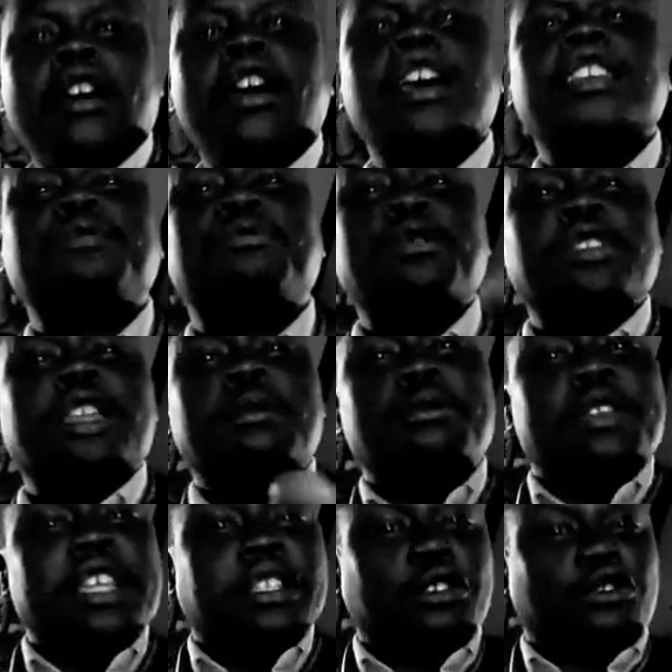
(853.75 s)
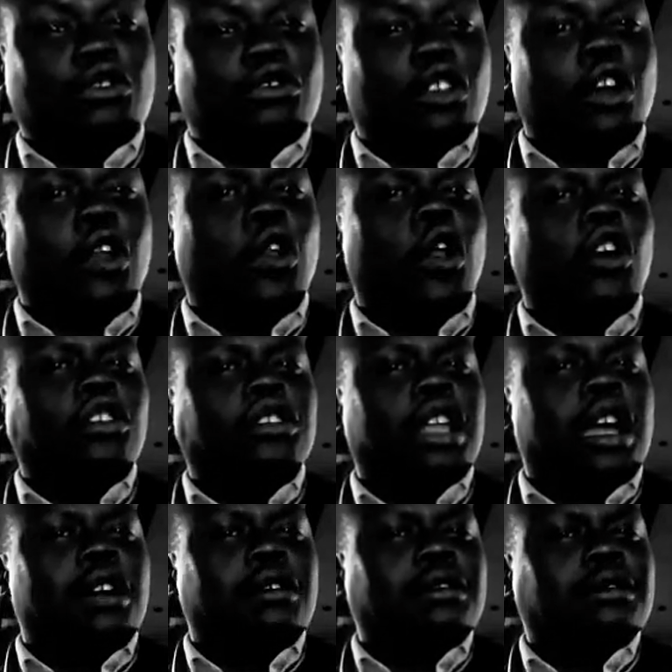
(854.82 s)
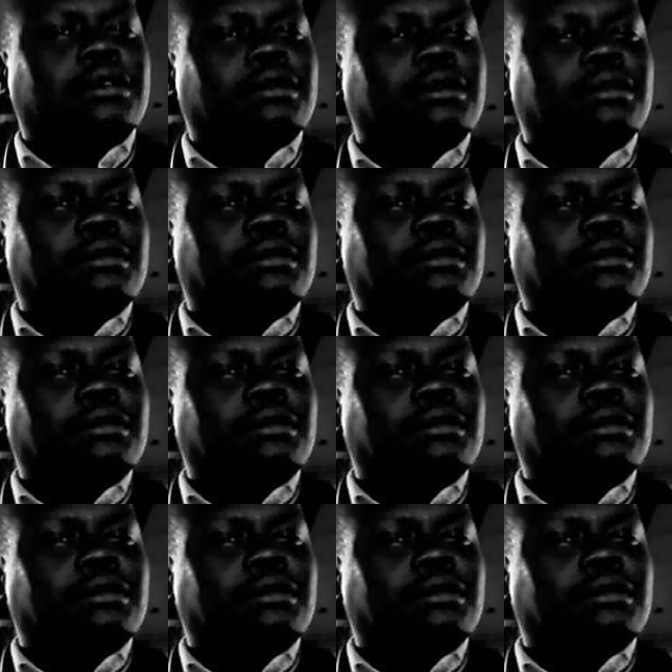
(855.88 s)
has put the priest on lockdown